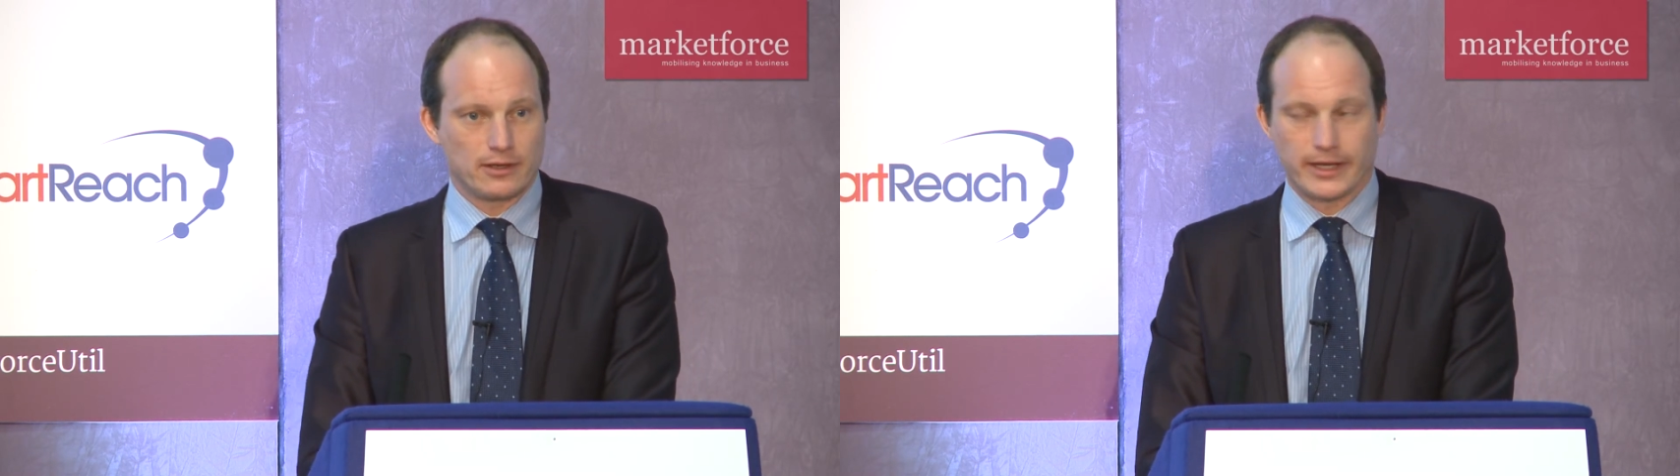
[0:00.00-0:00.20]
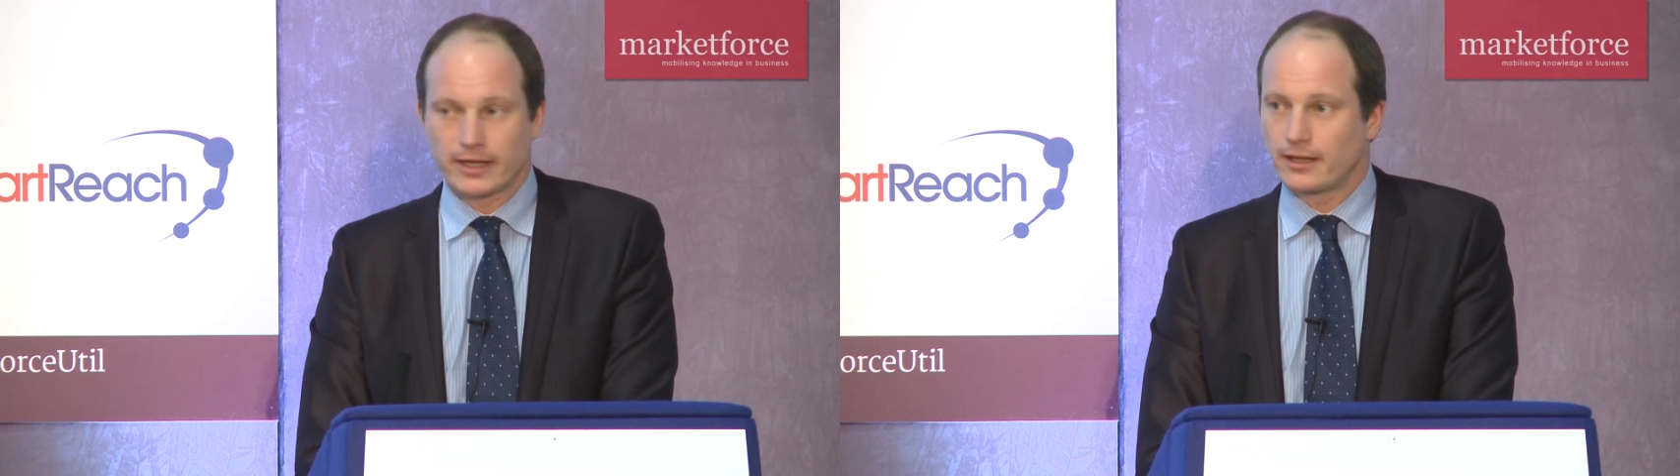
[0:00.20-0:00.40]

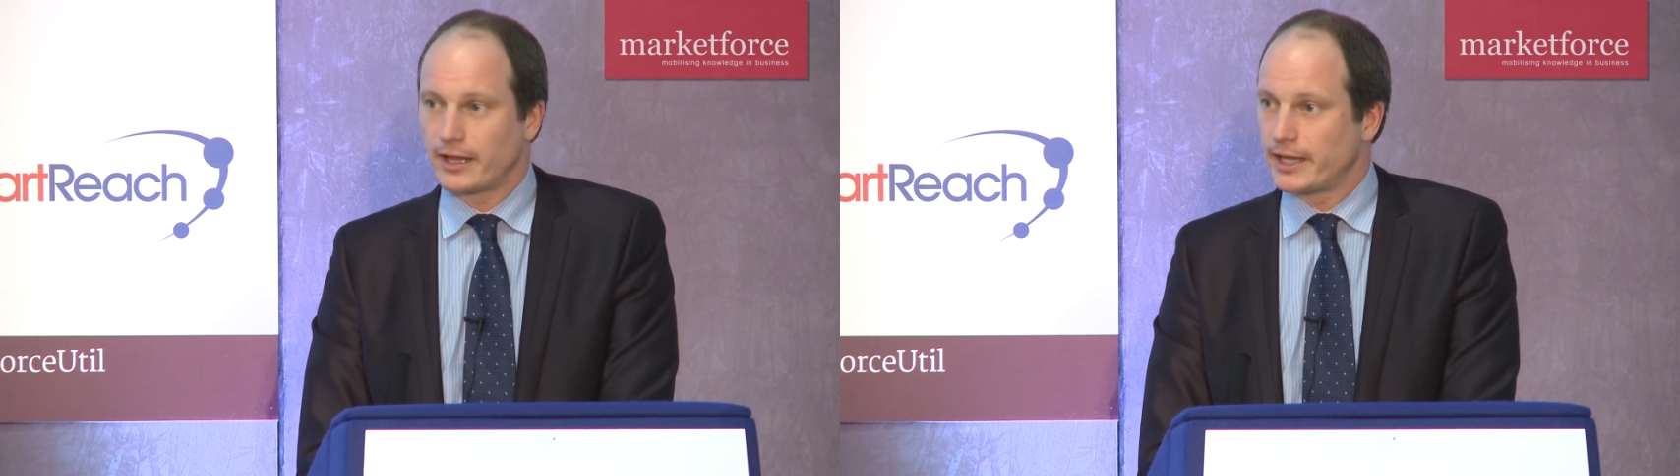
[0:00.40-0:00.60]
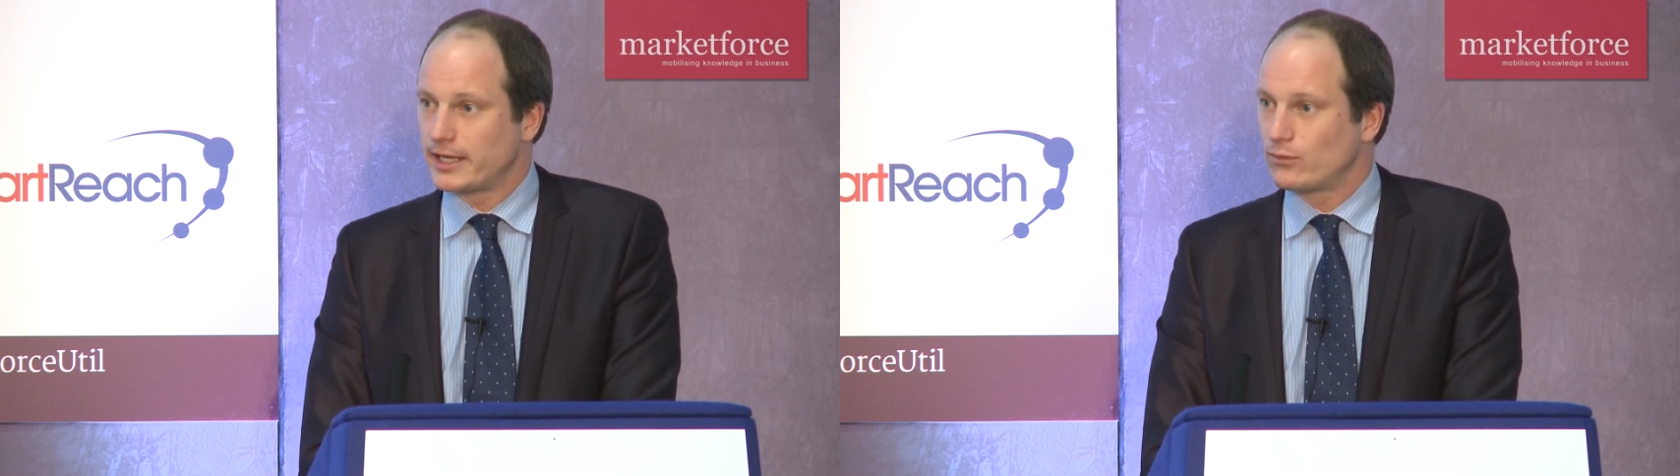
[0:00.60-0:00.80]
like
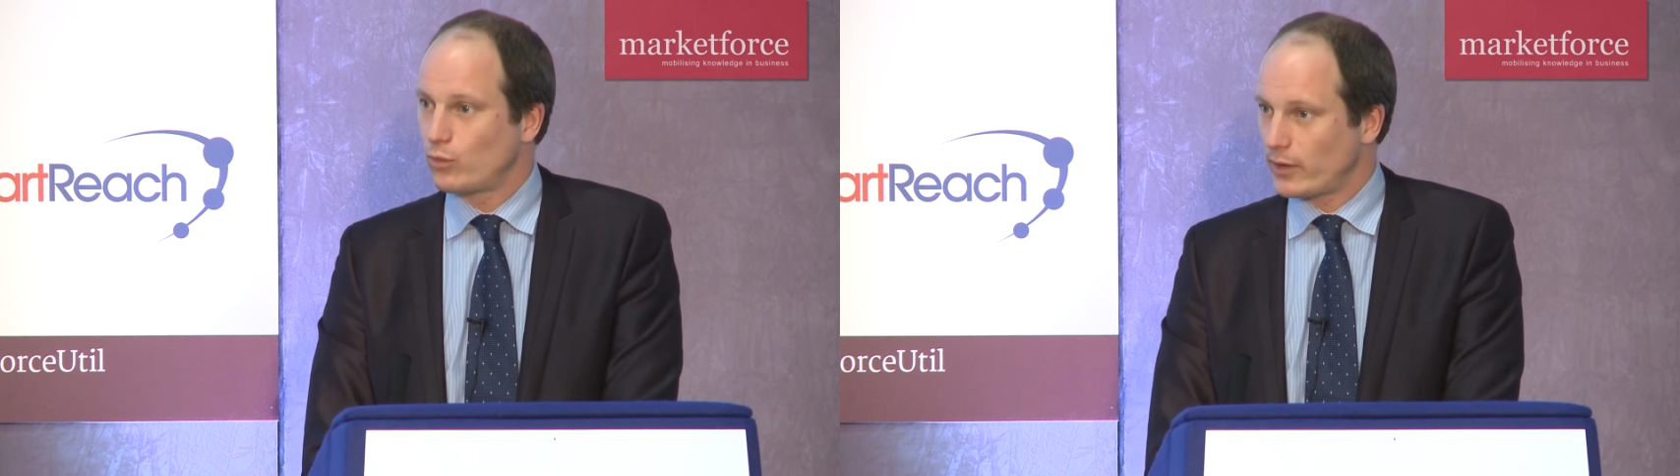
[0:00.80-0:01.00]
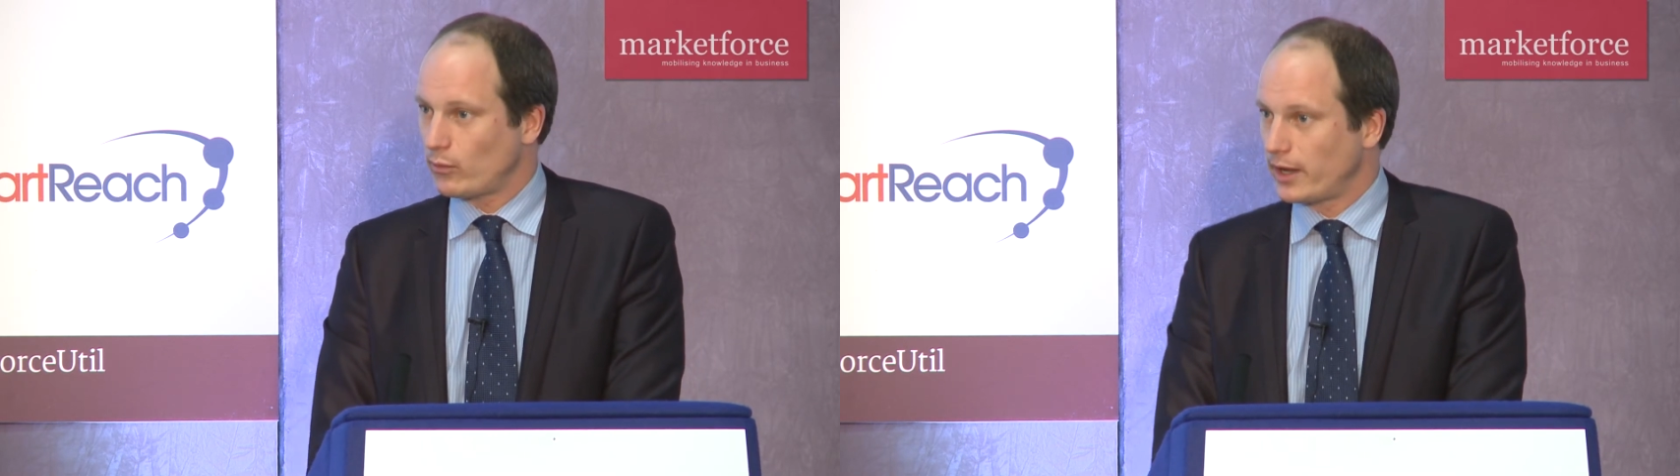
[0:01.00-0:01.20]
a
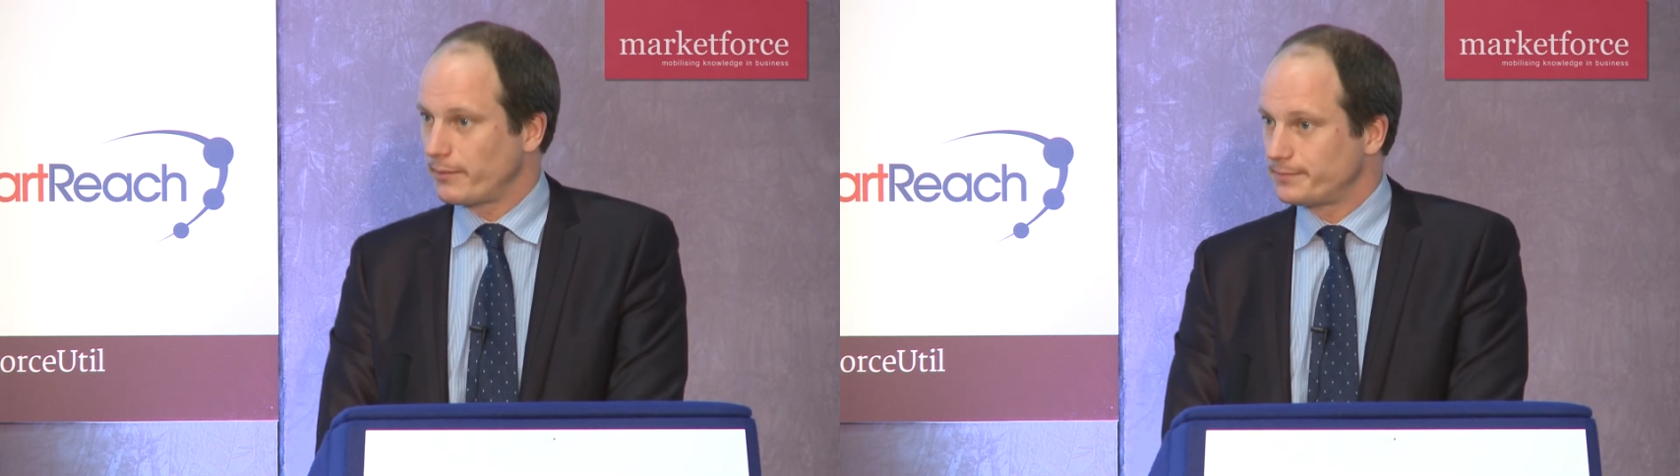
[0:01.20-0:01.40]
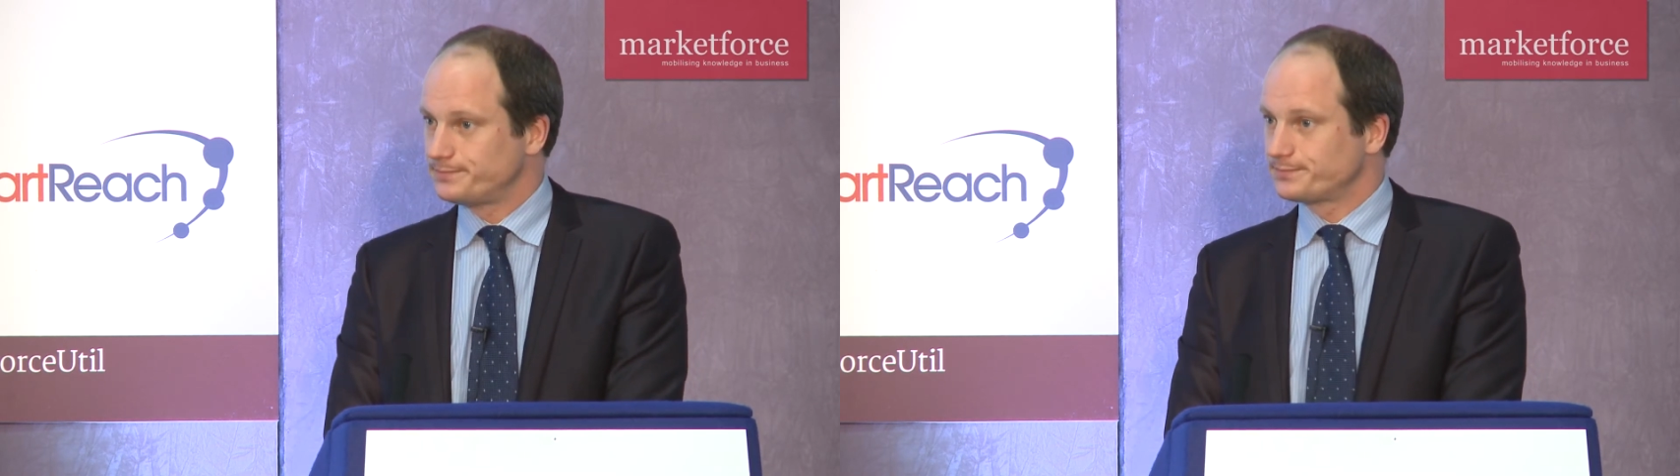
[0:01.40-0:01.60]
wet wipe.